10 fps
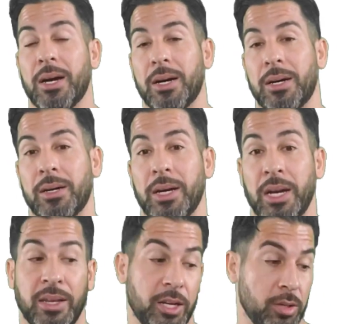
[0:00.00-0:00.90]

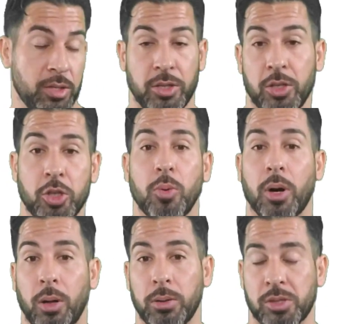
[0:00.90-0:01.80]
And then you
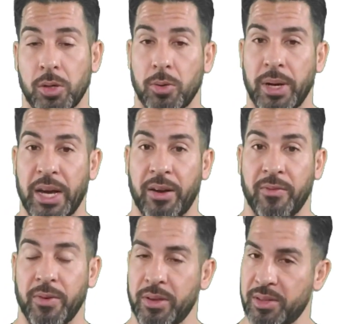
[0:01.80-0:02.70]
also have,